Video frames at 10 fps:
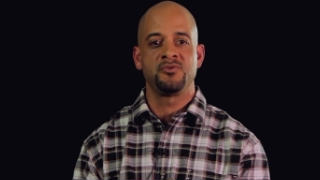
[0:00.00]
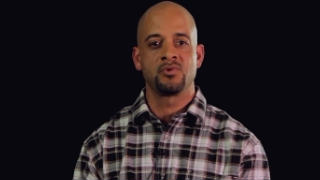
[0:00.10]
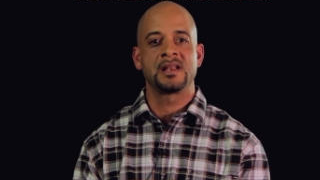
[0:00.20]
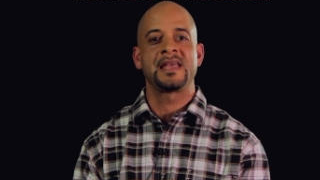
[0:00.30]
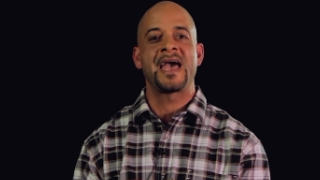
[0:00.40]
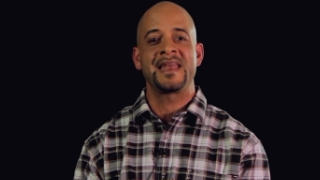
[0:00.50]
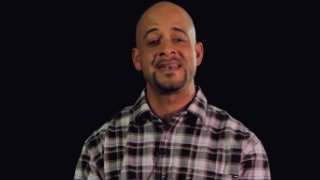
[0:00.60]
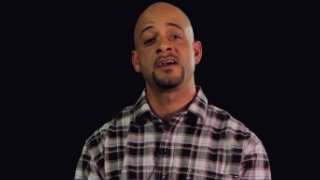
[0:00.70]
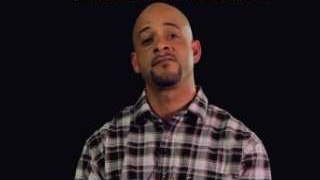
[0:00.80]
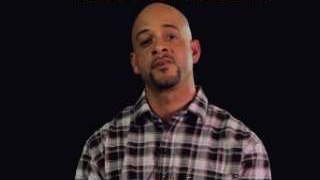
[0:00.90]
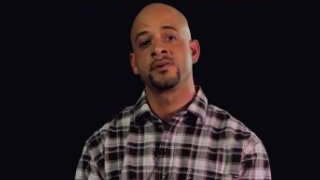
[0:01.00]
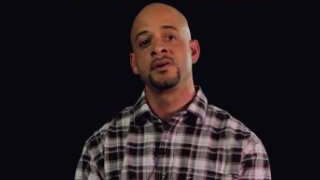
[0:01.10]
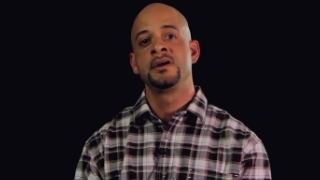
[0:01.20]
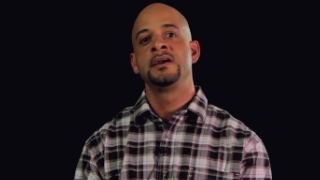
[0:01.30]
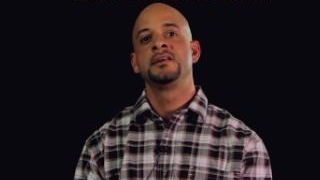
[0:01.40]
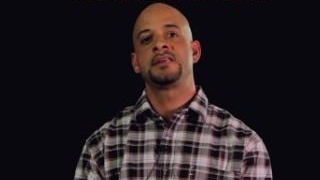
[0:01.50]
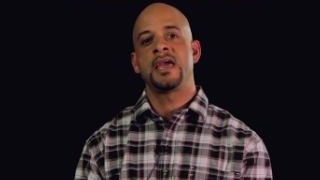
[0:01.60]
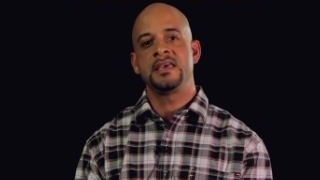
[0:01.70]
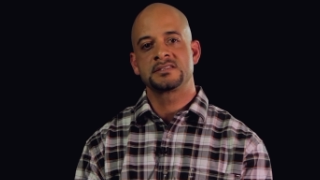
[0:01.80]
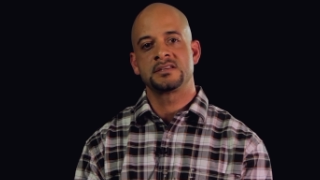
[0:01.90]
really had never
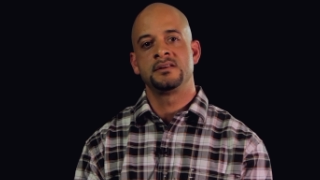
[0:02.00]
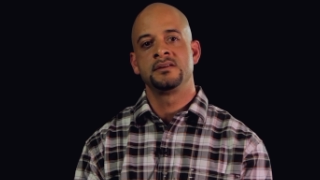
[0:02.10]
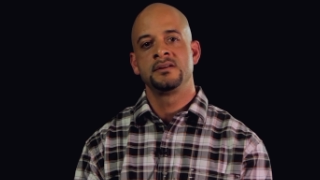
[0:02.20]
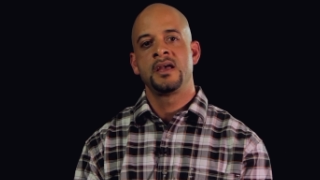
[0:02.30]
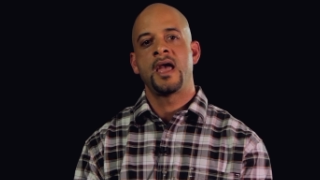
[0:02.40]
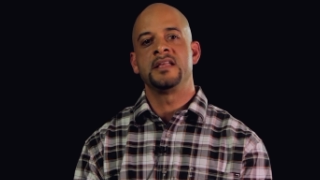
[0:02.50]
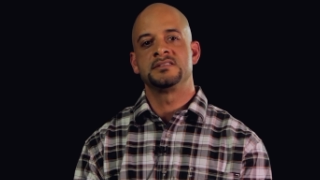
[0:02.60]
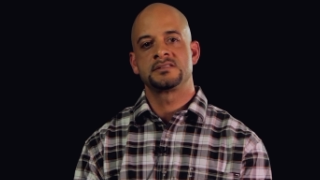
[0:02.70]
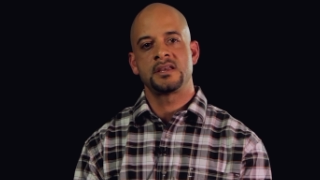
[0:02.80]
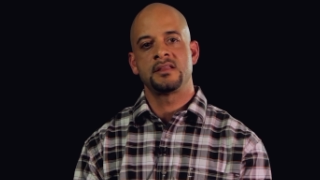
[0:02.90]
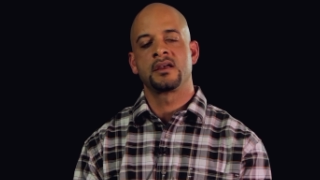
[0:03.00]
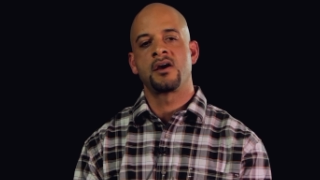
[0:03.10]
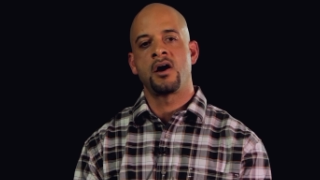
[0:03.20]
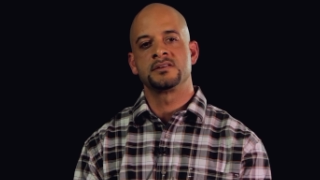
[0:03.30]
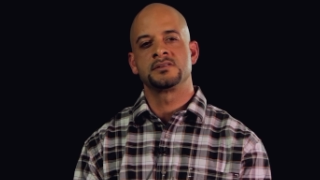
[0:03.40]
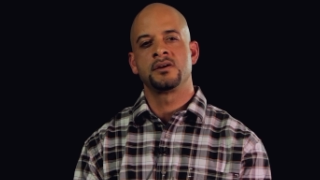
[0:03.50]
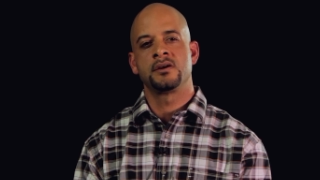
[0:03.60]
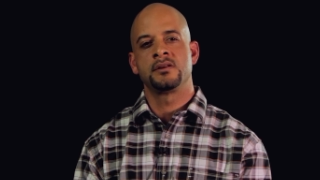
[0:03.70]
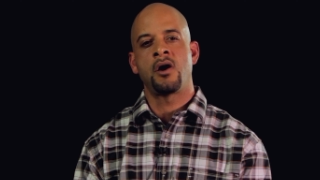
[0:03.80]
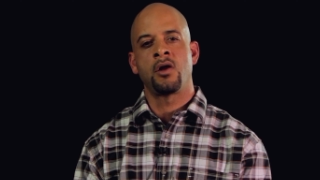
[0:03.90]
tasted and seen that God is
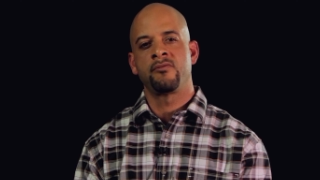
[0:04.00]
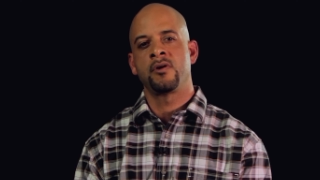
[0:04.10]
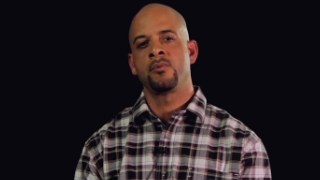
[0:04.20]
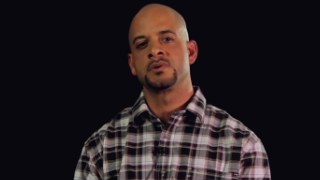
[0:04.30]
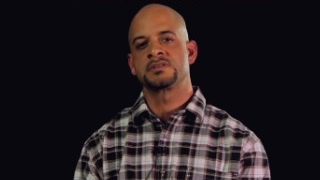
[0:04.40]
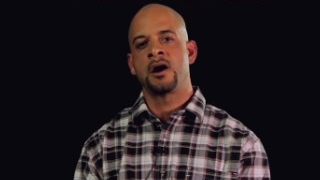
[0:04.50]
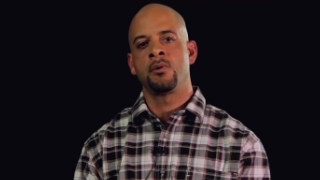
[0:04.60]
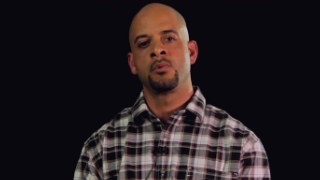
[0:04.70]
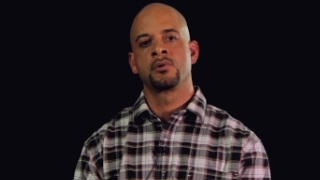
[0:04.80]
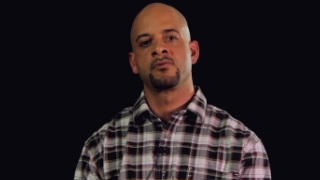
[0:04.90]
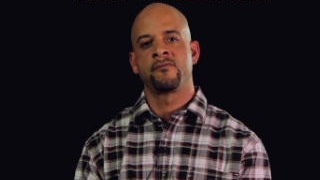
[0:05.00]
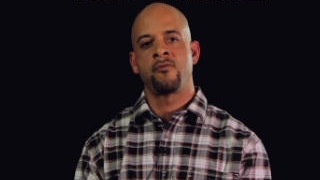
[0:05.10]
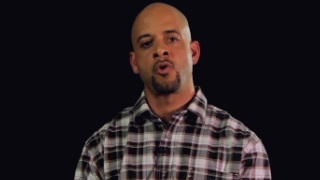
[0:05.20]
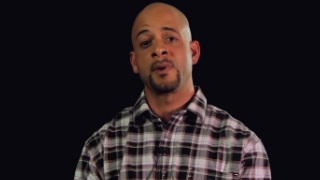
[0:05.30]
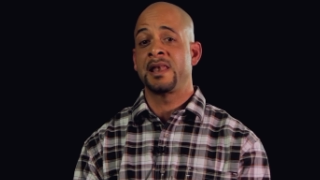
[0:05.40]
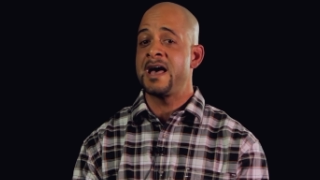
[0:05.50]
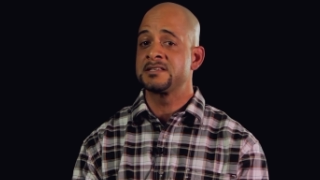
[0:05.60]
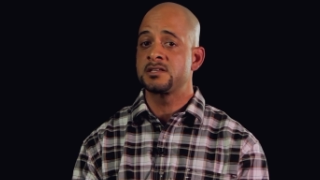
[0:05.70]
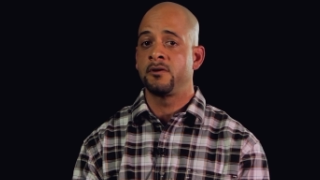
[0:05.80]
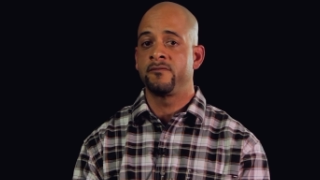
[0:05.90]
good. All of it was outward reform. It
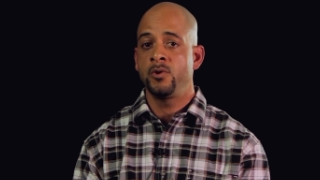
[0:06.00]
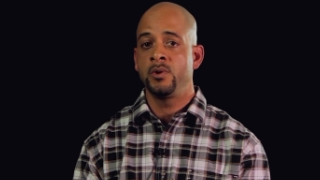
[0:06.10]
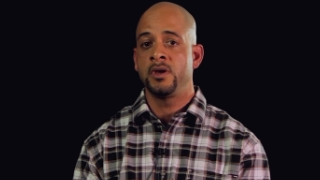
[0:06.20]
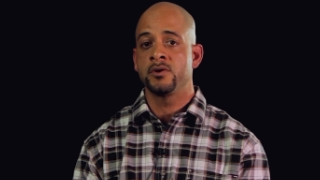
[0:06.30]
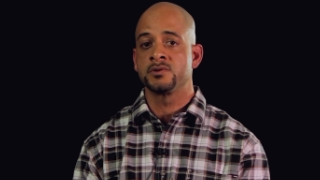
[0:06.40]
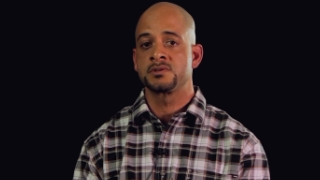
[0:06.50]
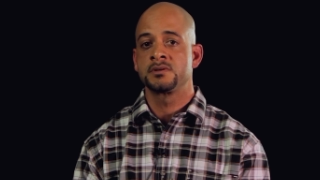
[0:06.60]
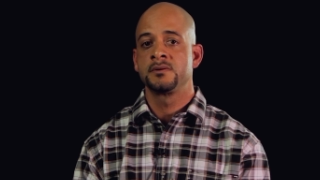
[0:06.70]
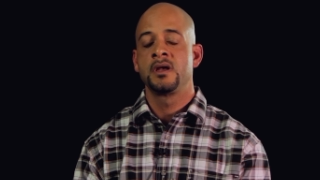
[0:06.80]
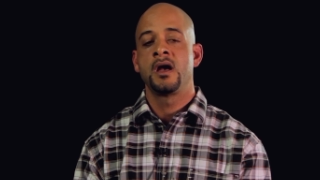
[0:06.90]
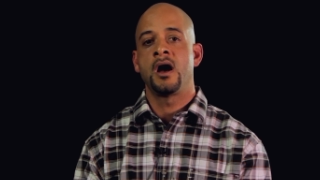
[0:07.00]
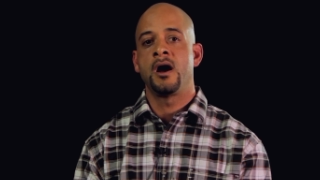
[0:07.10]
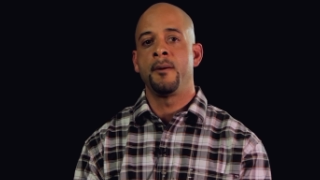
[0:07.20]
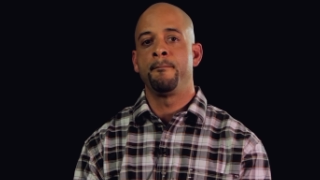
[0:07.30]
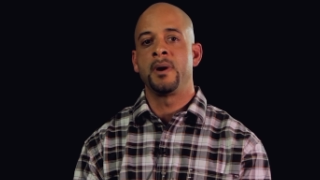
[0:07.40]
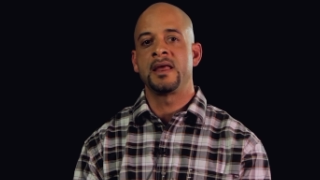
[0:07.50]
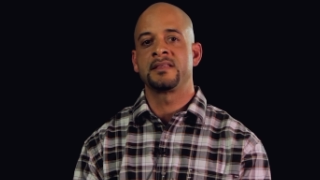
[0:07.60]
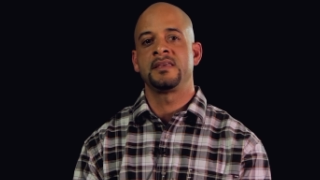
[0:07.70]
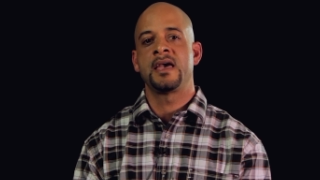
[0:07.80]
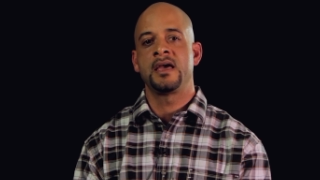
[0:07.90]
lasted a few years, um, but at
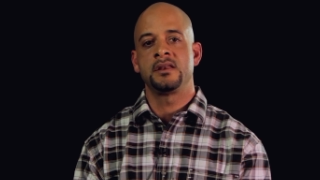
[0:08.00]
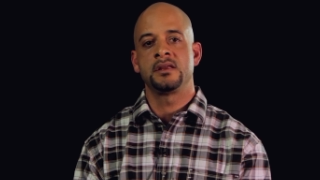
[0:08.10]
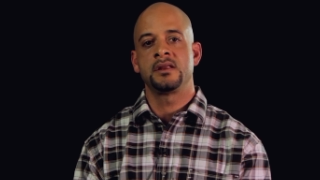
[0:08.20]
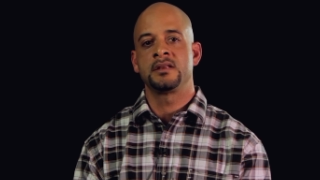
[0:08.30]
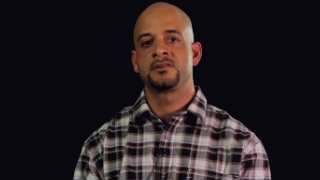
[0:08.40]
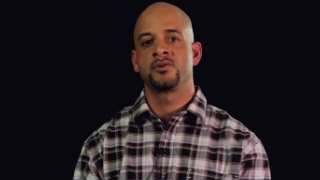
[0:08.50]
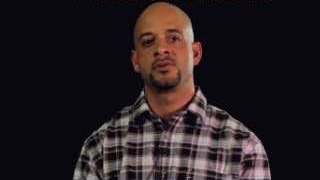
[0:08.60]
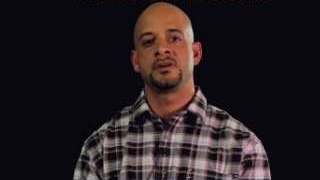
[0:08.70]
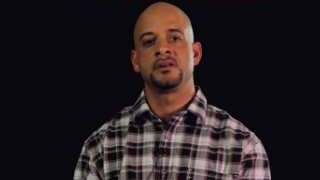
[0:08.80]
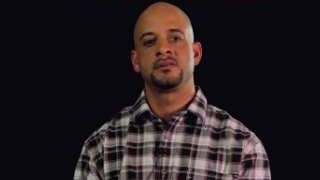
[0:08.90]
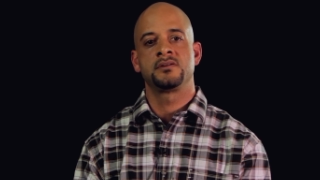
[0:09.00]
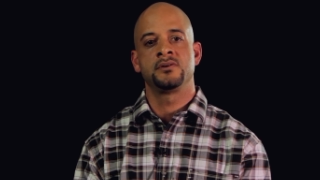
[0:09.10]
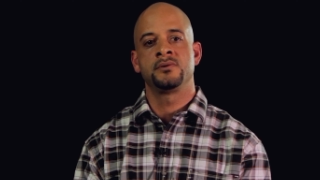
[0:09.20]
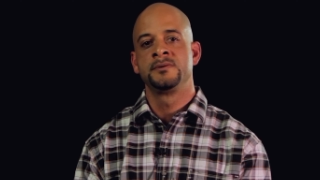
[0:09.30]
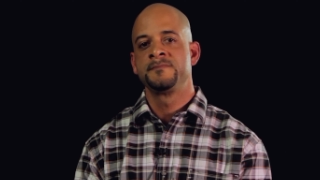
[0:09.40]
the end it, it, turned into